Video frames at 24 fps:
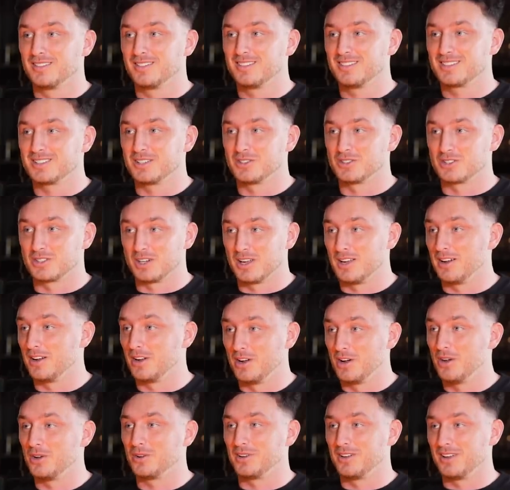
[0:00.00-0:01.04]
So it was like a
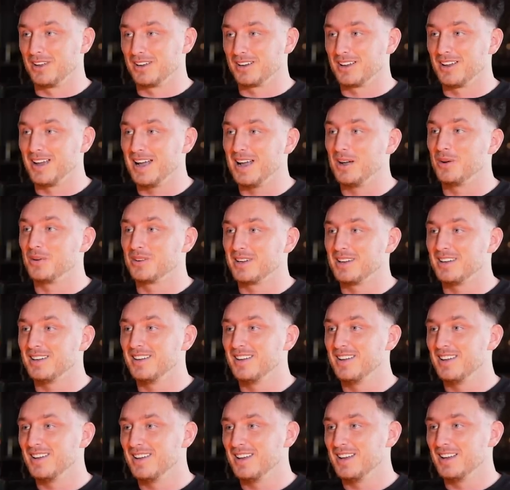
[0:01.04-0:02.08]
hot, like held it.
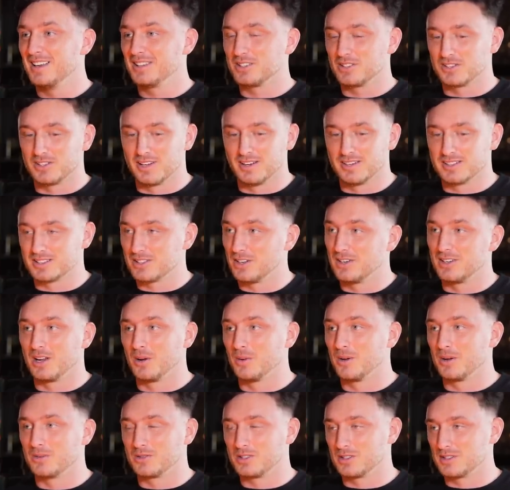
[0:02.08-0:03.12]
Mm -hmm. So it's like it's going to
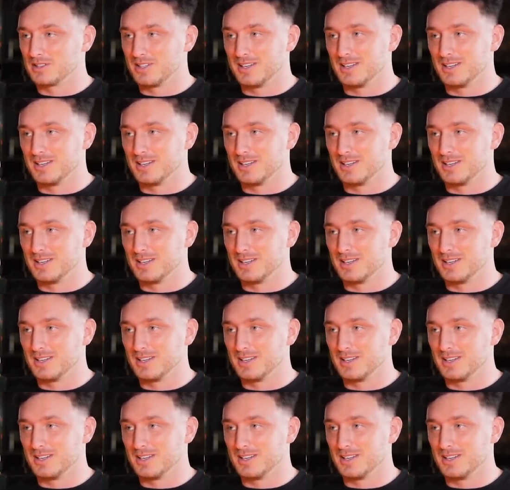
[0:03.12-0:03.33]
go up. Just